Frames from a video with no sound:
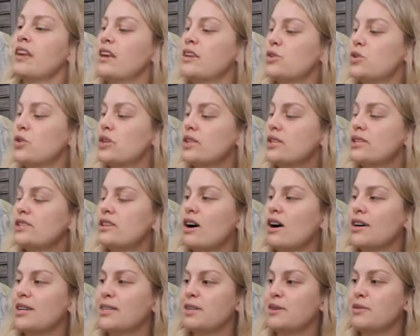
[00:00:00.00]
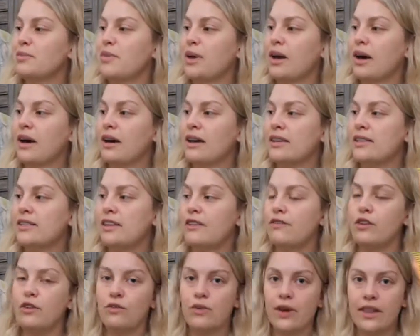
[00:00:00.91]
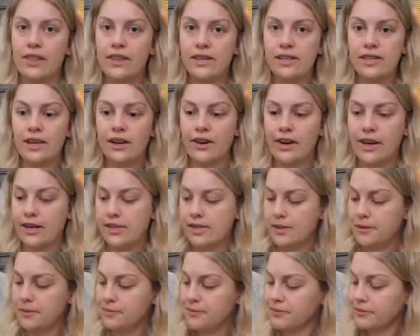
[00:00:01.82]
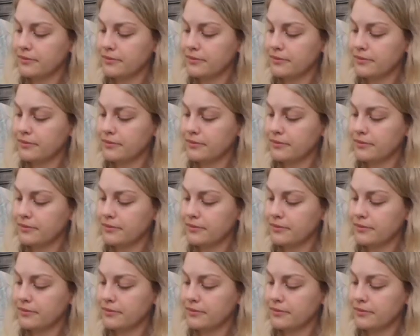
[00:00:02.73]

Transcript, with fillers: So this is awesome because if you've read the series,